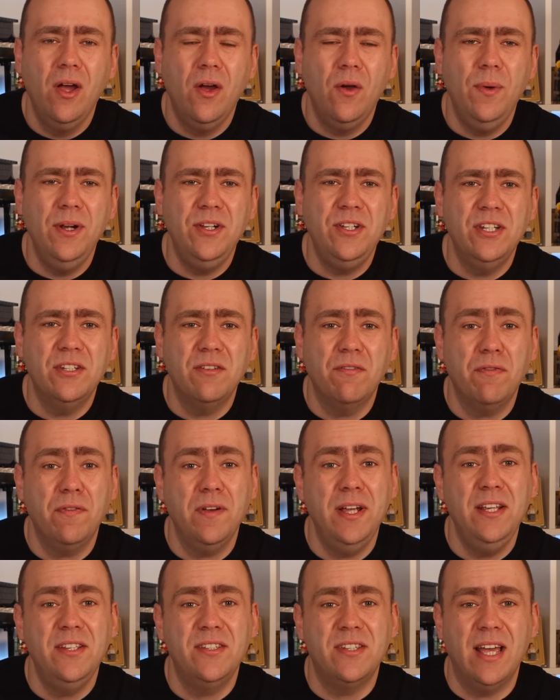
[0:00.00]
which is a
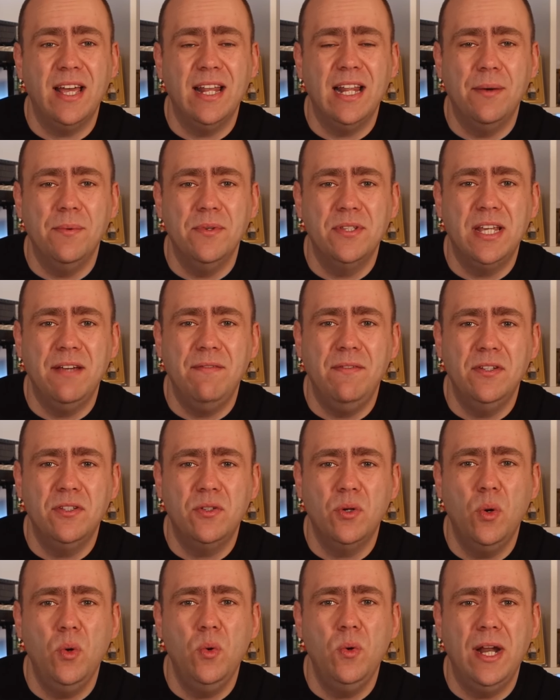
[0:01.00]
free set that was given
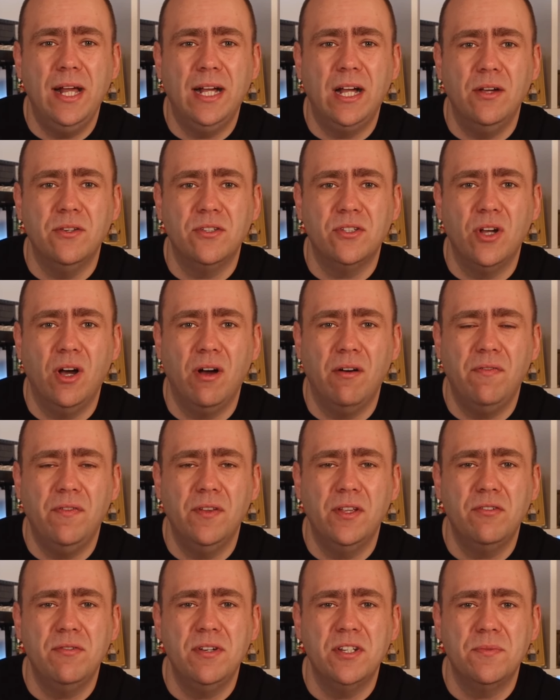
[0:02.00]
to all LEGO staff
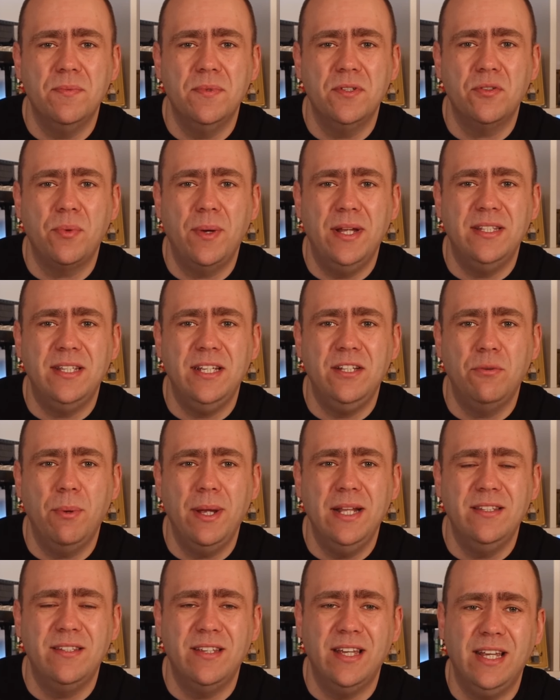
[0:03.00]
for the Christmas
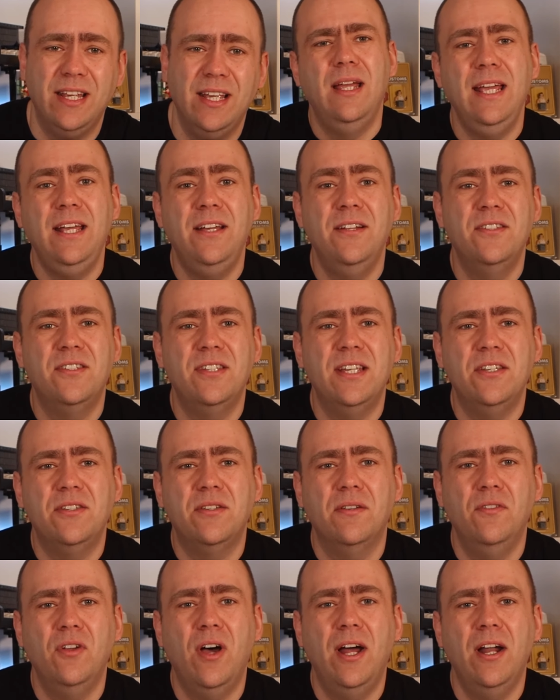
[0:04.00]
2020. It
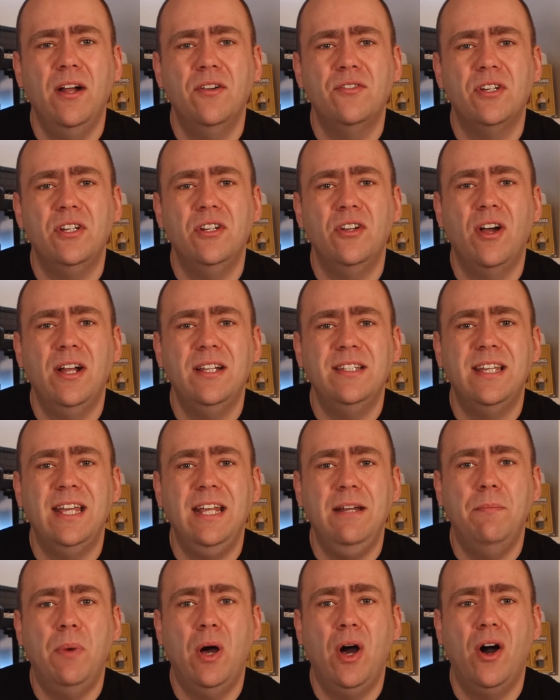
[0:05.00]
consists of
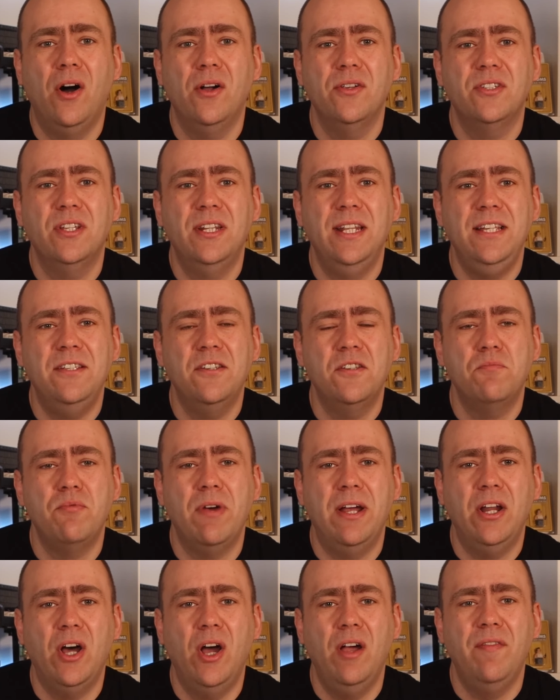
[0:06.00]
919 parts and these are
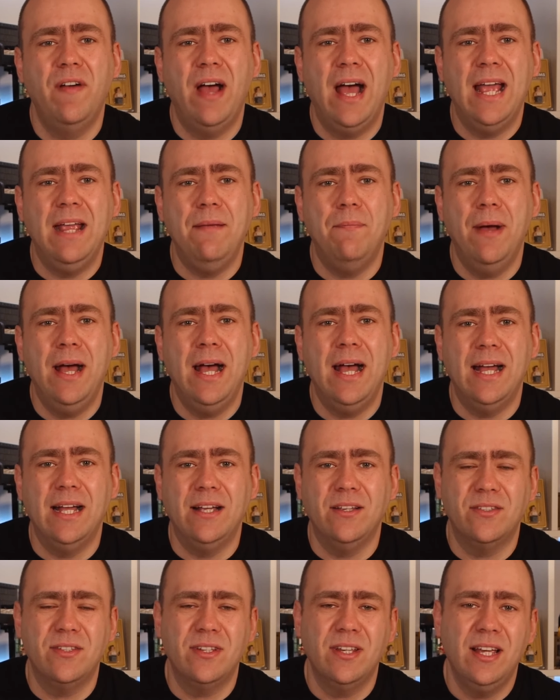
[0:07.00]
spread over 8
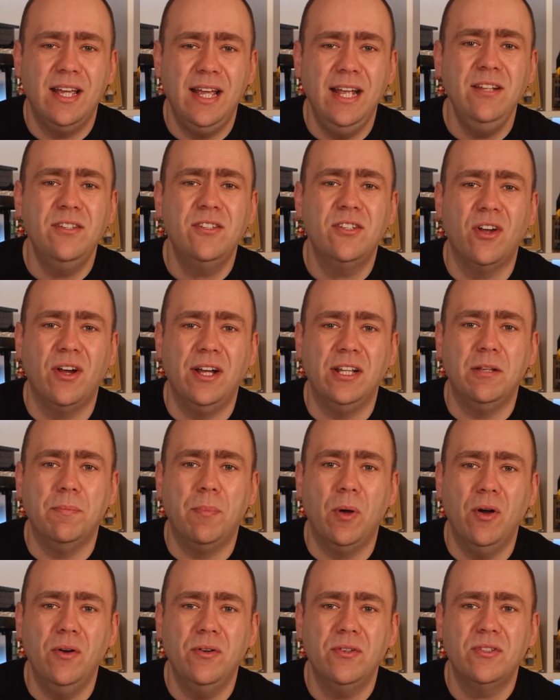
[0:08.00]
bags. Inside the
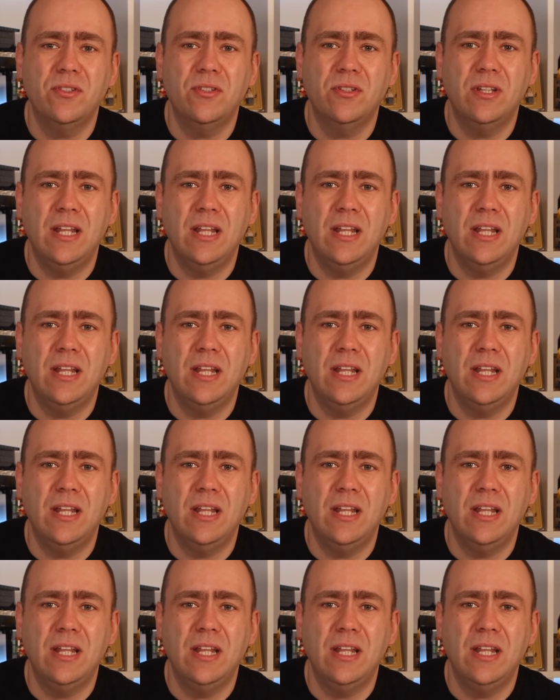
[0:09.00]
box